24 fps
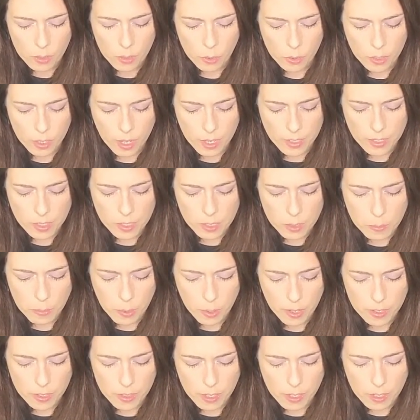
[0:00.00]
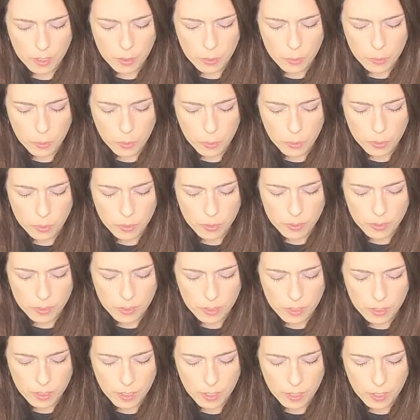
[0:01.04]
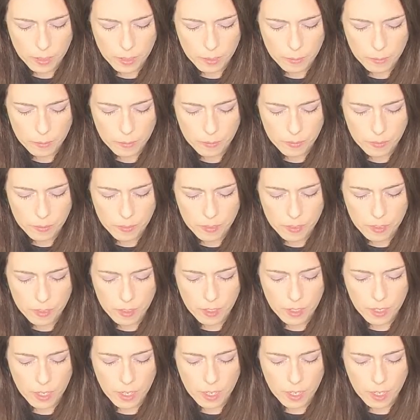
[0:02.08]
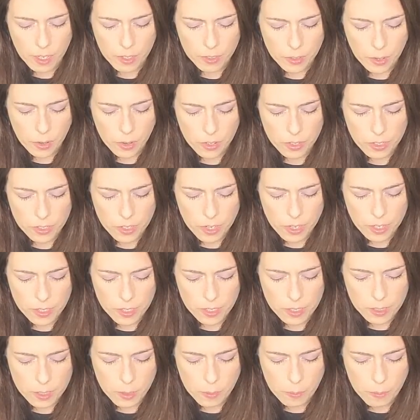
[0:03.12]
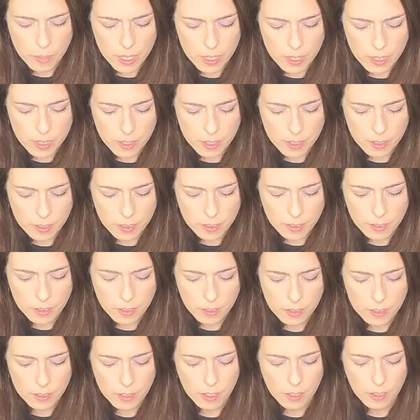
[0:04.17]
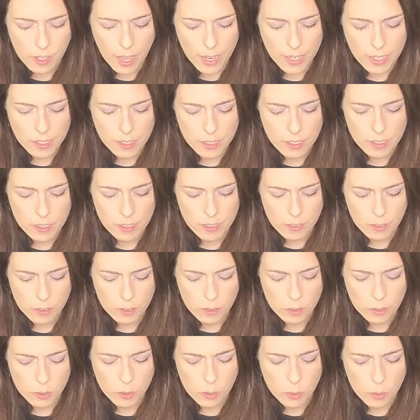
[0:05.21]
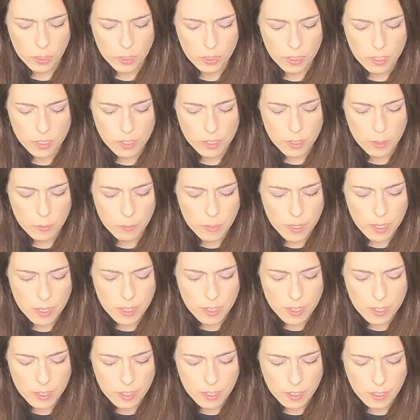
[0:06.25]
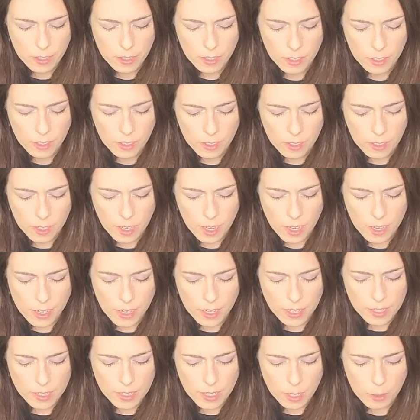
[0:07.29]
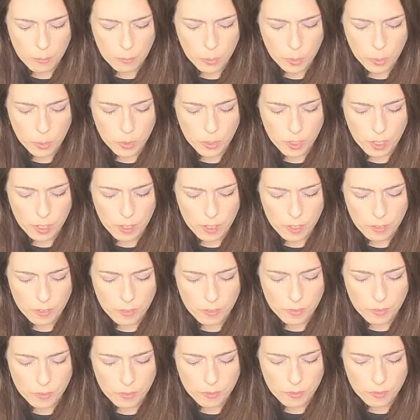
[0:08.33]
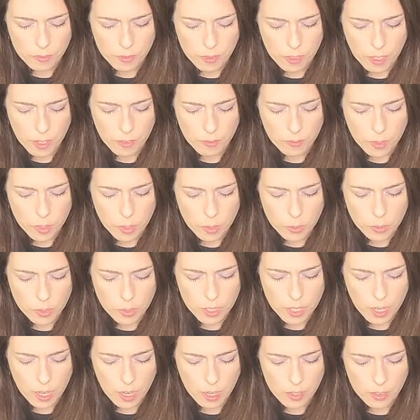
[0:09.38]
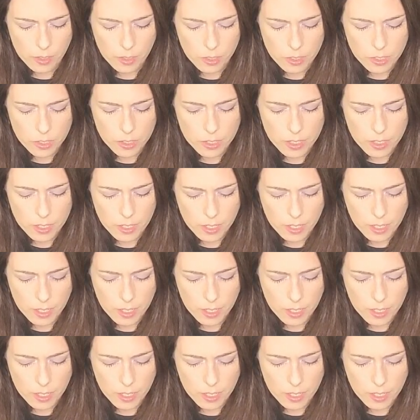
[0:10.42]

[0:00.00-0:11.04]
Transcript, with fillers: Lord, I just pray that you will um, encourage us to be the light, Lord, and to be an example of, of you to others.